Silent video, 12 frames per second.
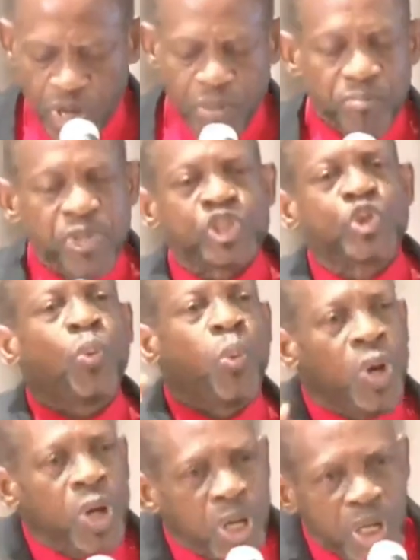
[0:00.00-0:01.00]
must
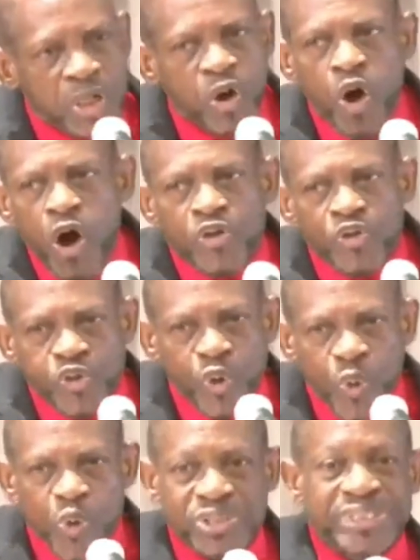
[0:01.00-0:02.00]
work on
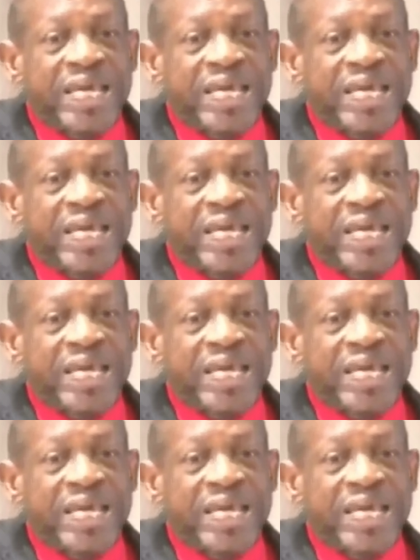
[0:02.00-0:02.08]
those